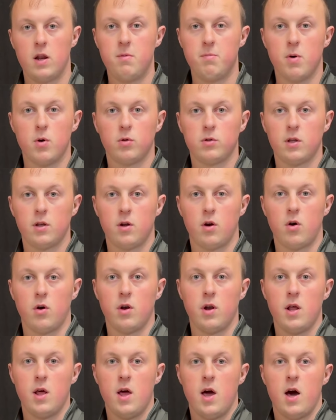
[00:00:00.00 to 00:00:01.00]
bolted
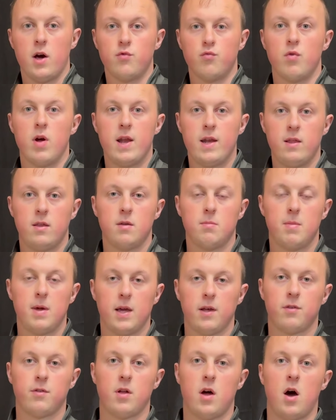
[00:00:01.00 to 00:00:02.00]
on and ready to
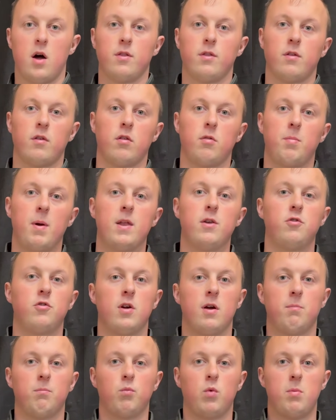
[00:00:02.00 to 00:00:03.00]
make a start on the
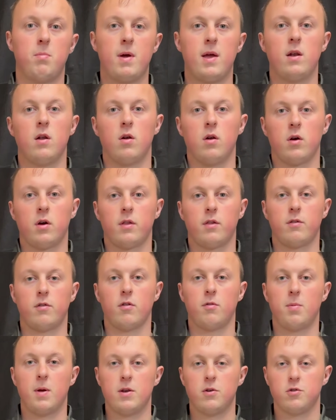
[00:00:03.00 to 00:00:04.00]
suspension. We may not look at the
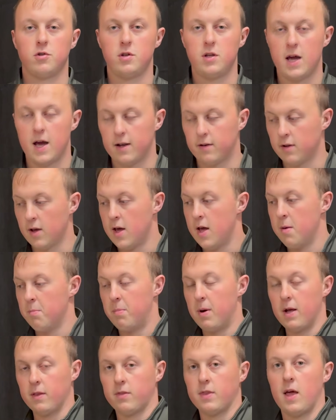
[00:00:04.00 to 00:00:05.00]
suspension yet,
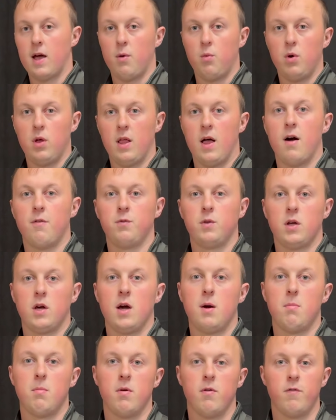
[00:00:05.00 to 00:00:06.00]
but that will have to
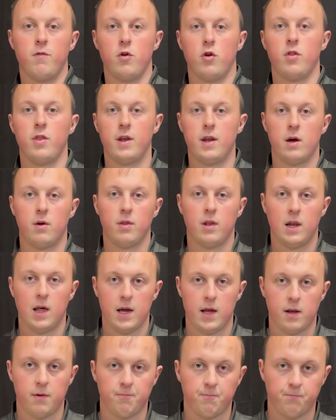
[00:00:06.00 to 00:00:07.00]
come further down the
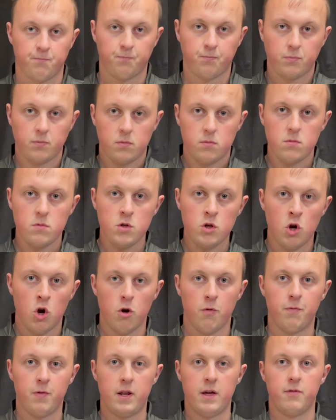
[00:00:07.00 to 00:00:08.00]
line.
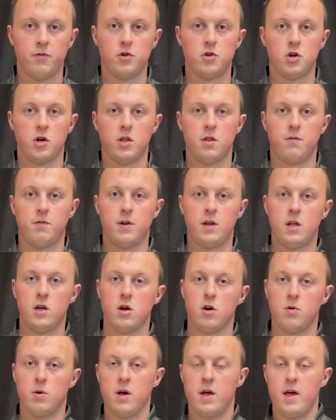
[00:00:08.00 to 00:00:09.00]
Hopefully you've enjoyed the
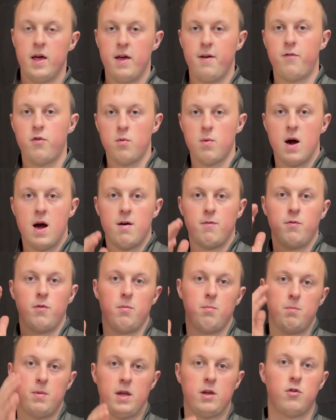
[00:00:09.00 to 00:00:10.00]
video. If you have,
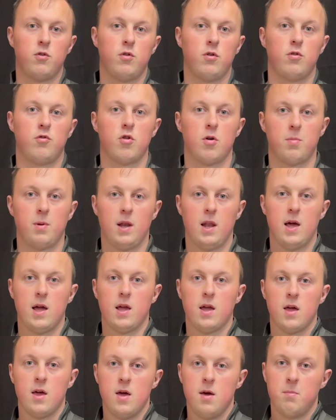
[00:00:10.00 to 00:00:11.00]
make sure you drop a
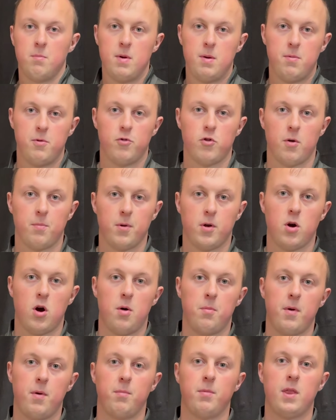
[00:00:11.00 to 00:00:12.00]
like, maybe drop a
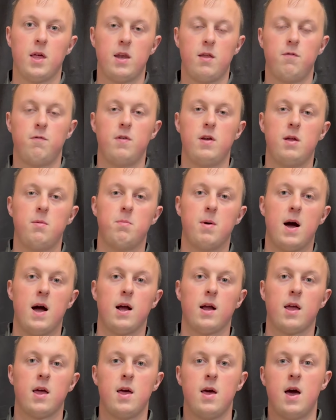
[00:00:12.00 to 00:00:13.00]
comment with any
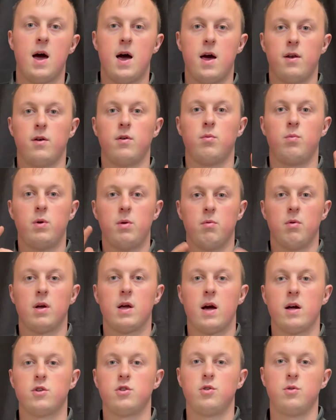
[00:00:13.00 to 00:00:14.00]
feedback, and we will
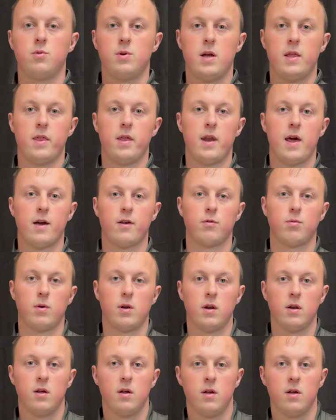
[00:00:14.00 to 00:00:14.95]
catch you in the next one.